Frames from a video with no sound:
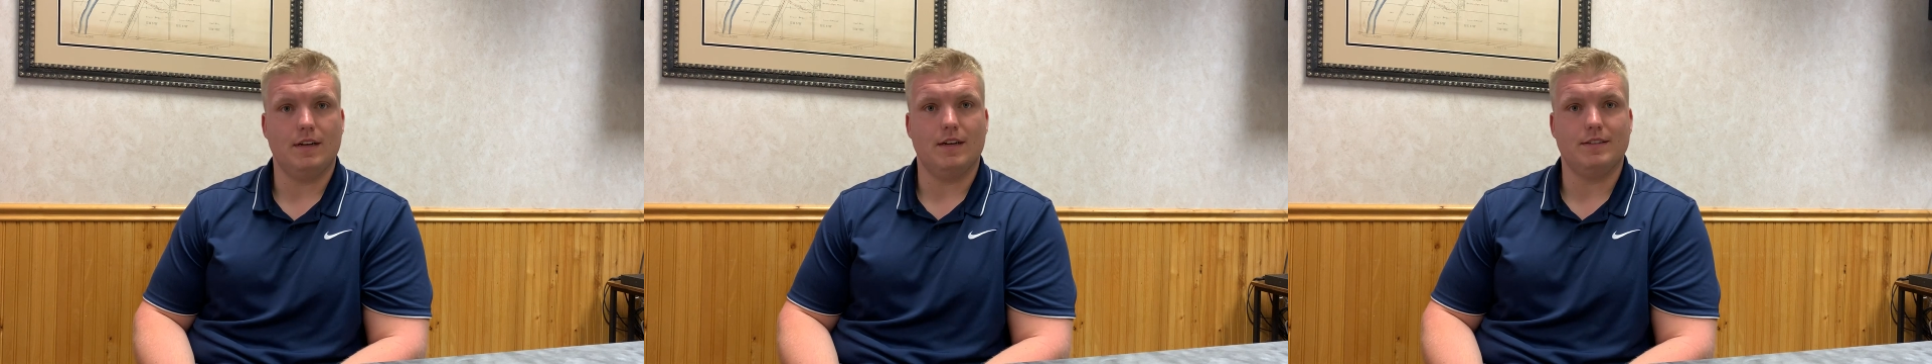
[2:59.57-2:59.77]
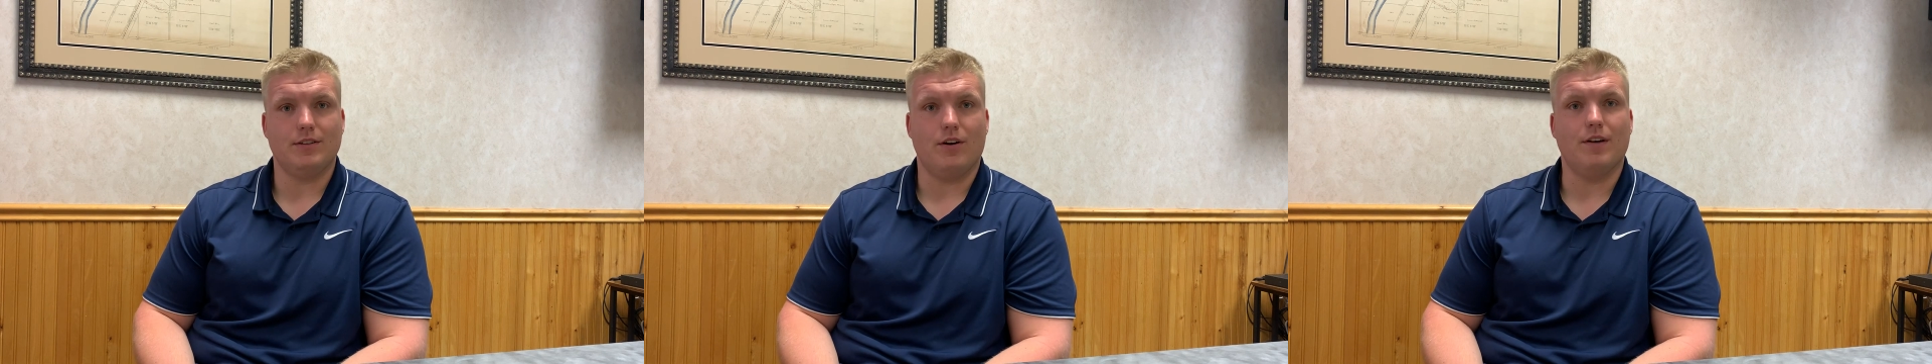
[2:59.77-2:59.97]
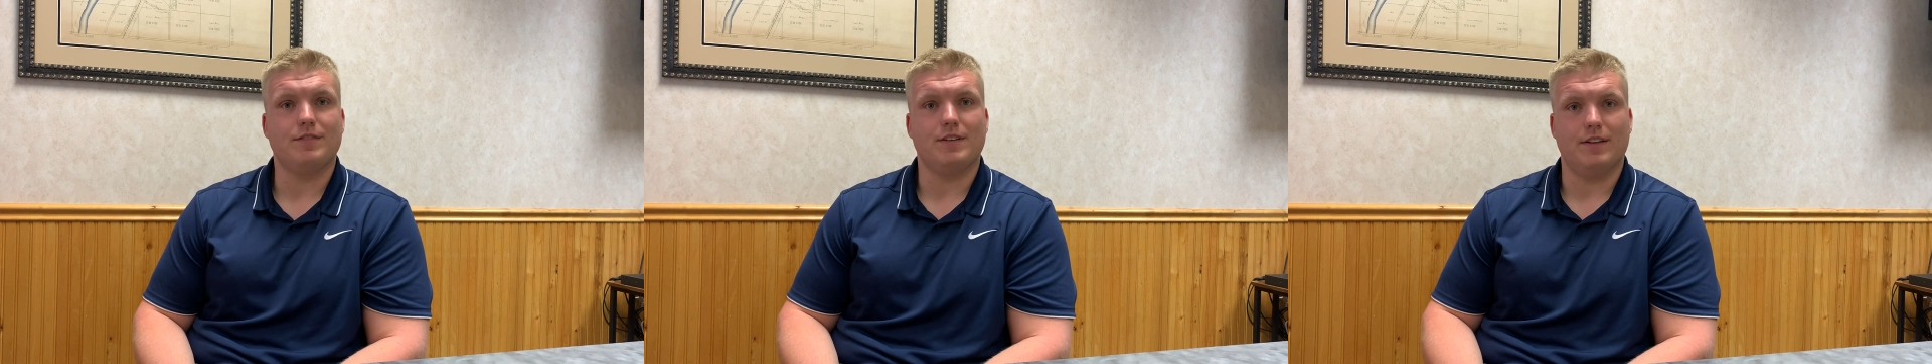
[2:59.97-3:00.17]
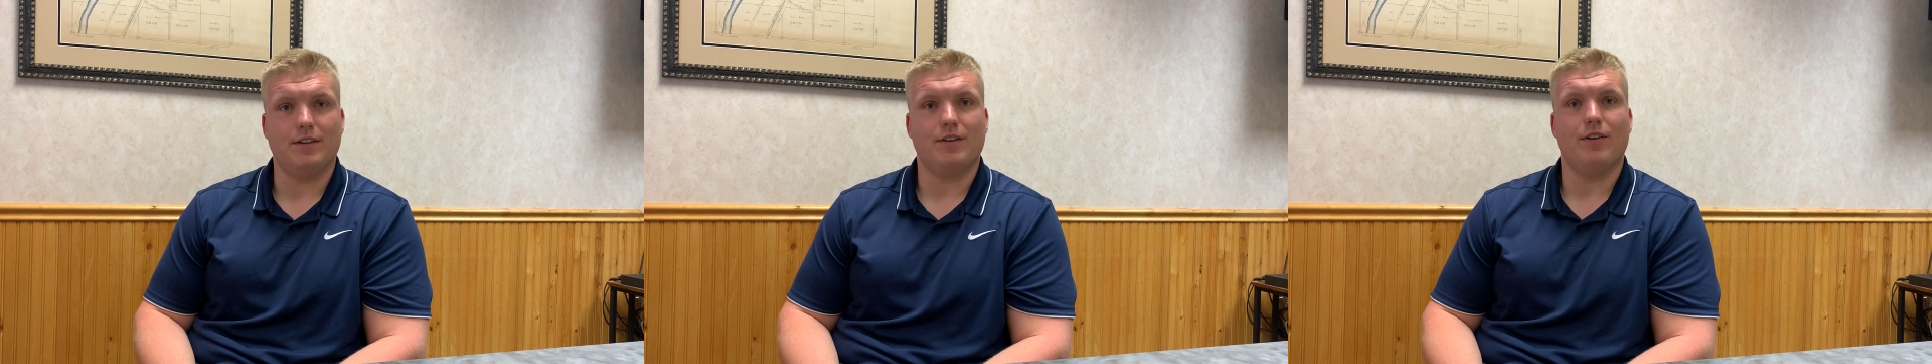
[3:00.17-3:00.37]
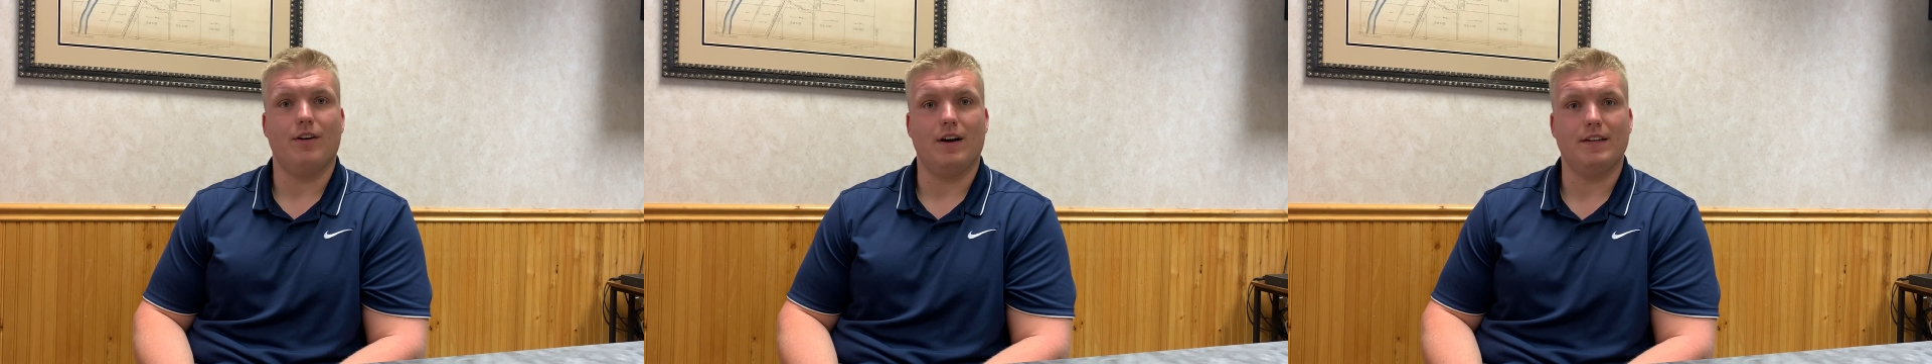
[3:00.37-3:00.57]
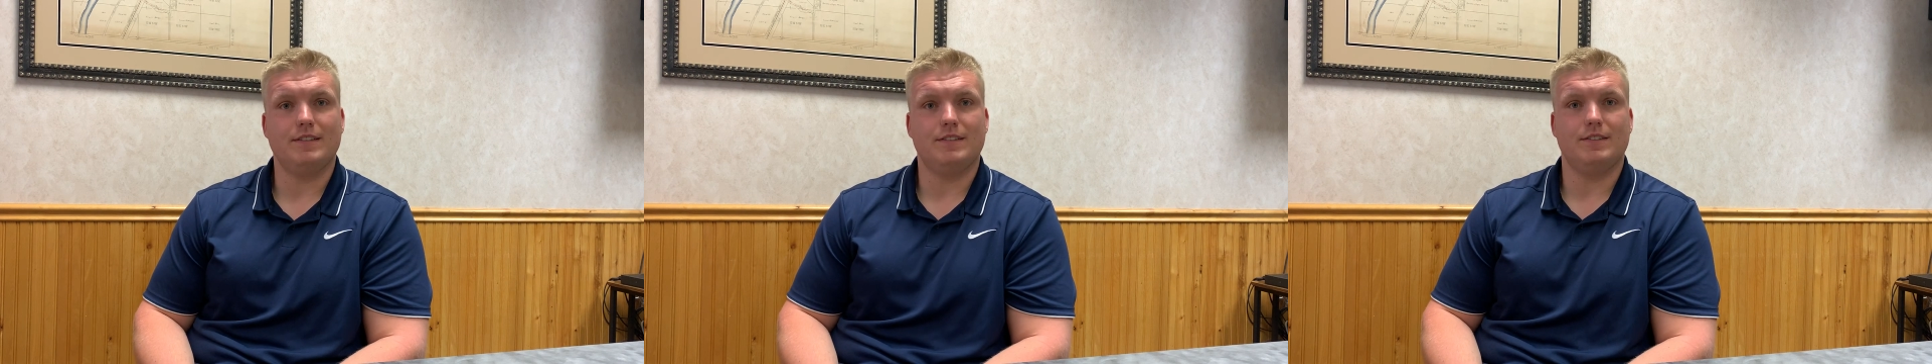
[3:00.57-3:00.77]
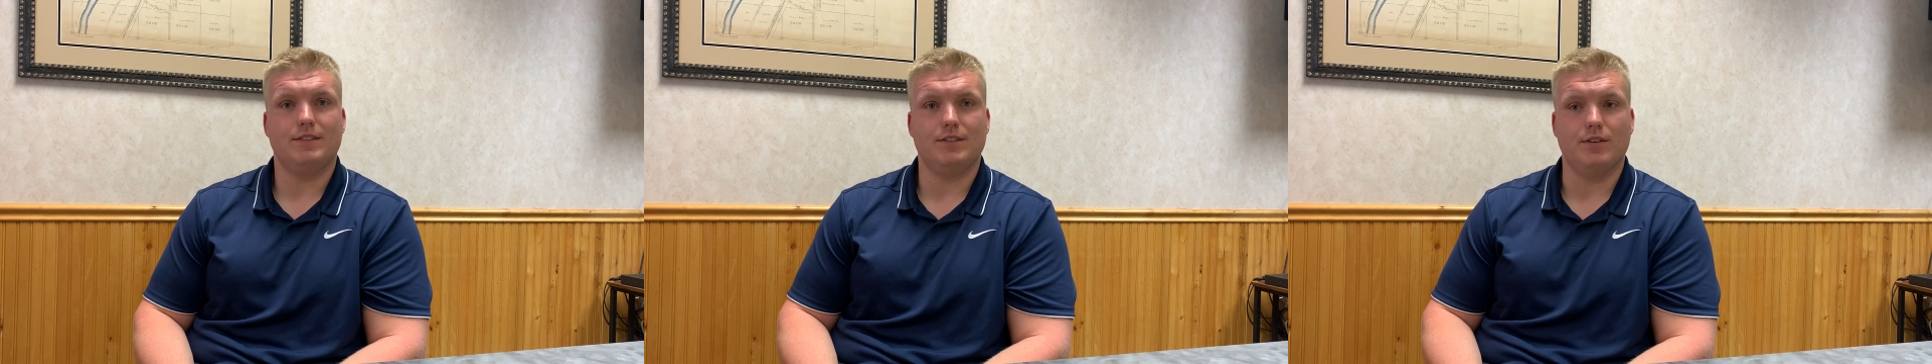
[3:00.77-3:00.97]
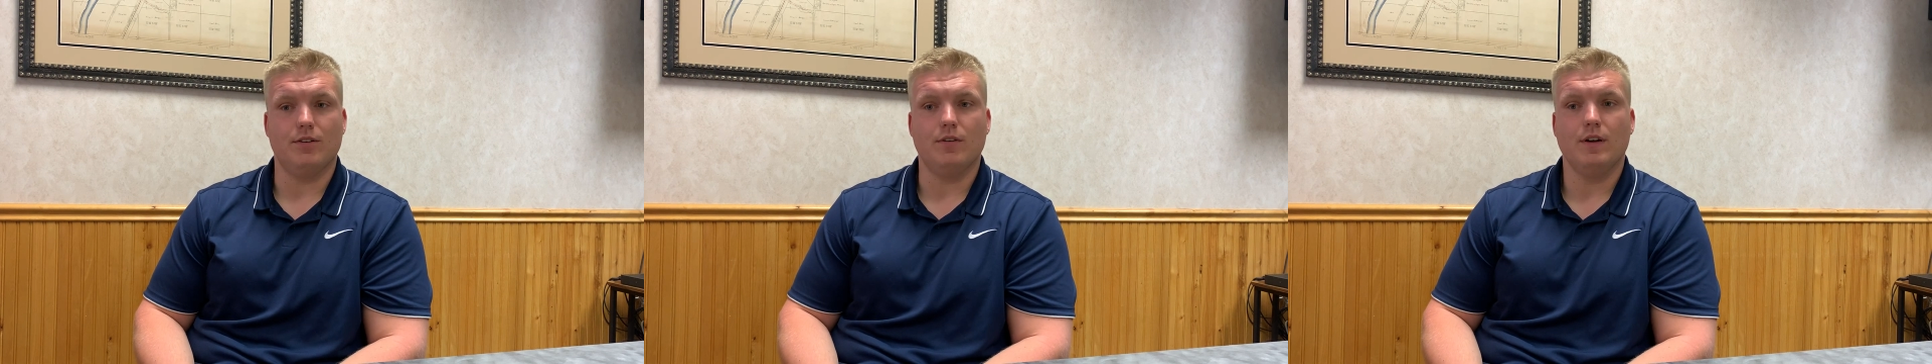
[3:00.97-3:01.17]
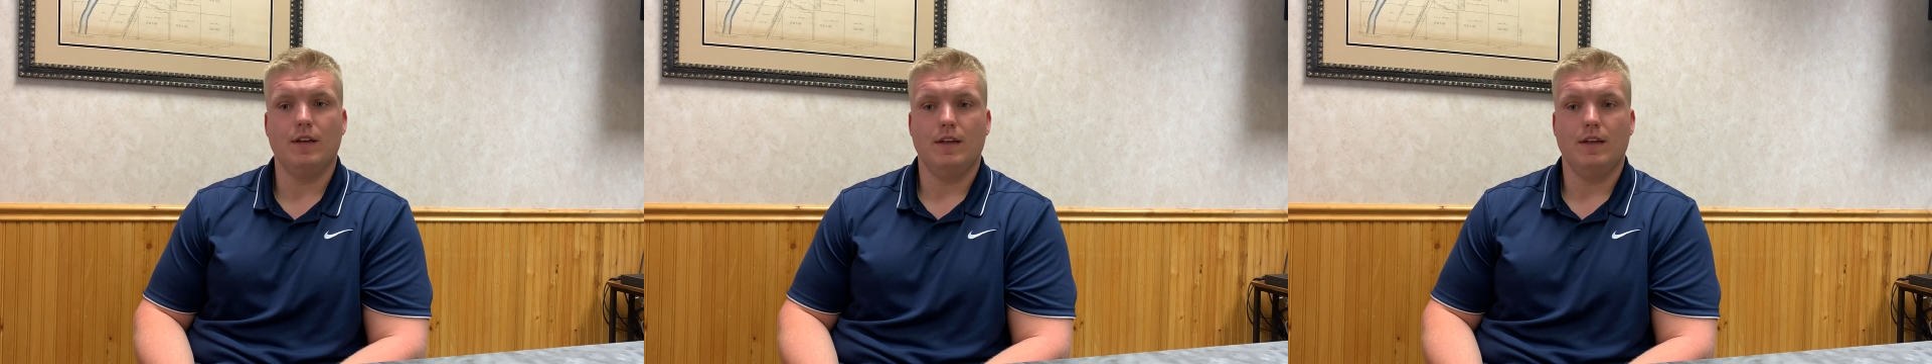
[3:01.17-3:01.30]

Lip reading: to offset the costs. So